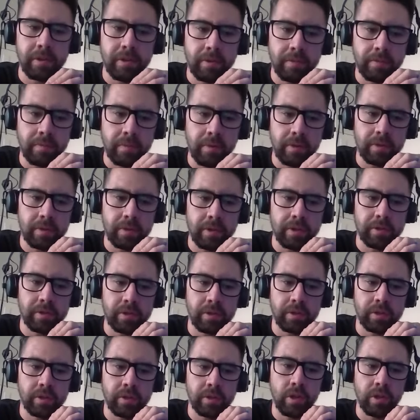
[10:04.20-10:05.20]
a, as,
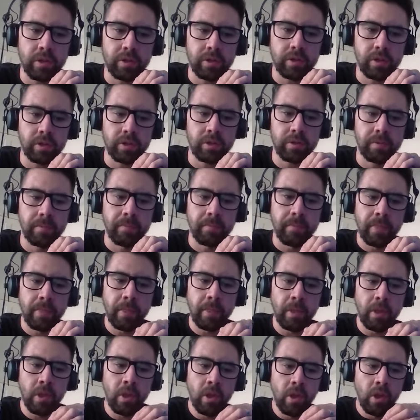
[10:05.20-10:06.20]
a, as
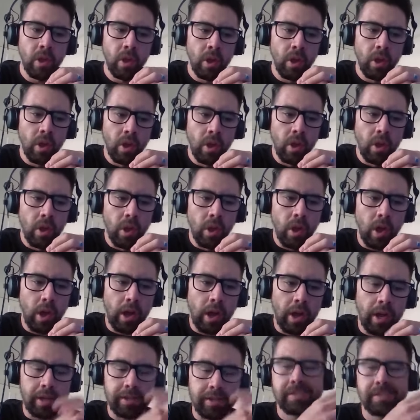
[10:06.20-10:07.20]
a,
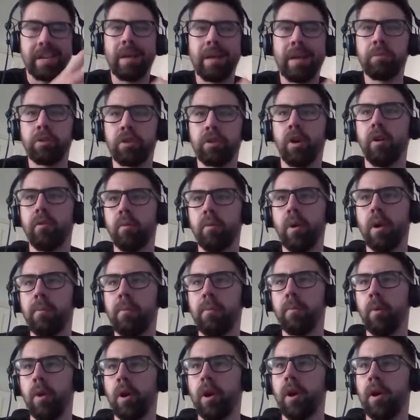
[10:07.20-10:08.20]
a snapshot of where we
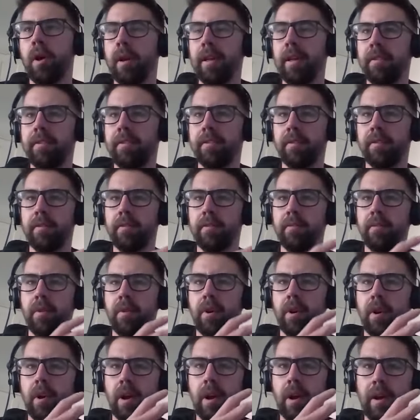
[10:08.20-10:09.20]
were, is
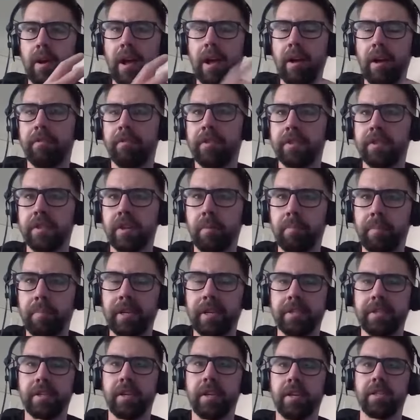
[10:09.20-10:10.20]
uh, Halford's our
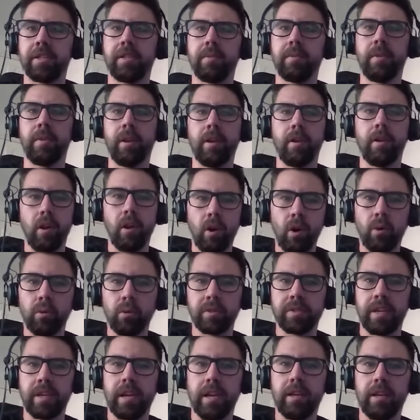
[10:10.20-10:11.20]
biggest customer, our
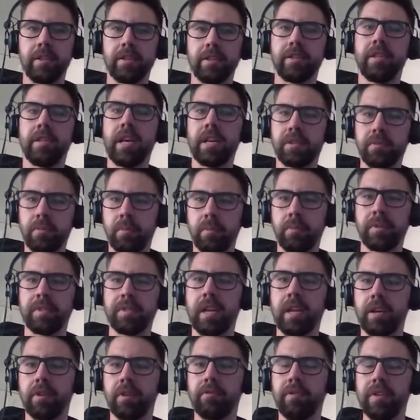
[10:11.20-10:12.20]
wholesalers. Yes, we were
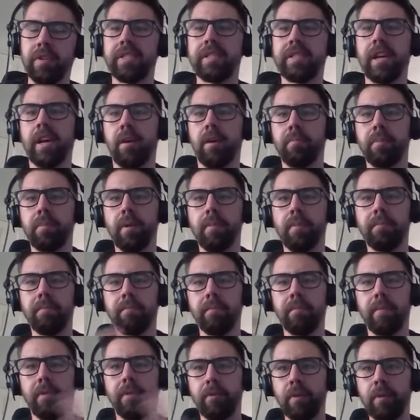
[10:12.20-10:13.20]
selling retail, but
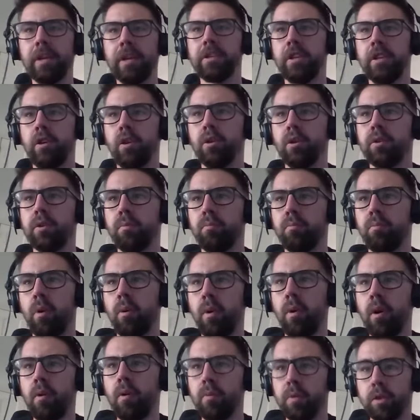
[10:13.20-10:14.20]
if we actually looked at what
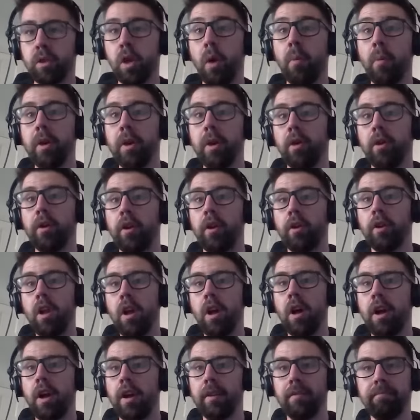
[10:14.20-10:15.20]
was going on
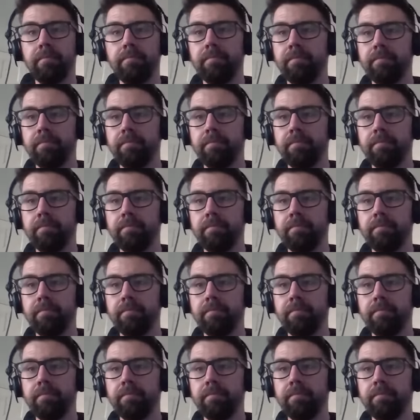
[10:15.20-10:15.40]
online,